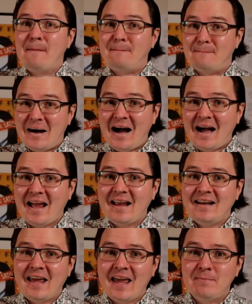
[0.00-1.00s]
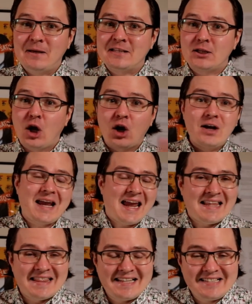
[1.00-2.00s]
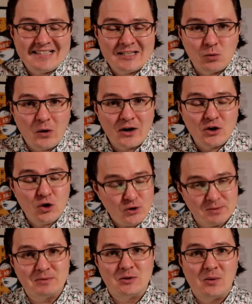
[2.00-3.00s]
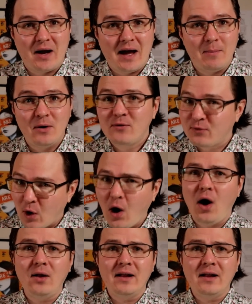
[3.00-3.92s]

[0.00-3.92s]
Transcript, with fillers: My name is Lark, and this is where you subscribe for all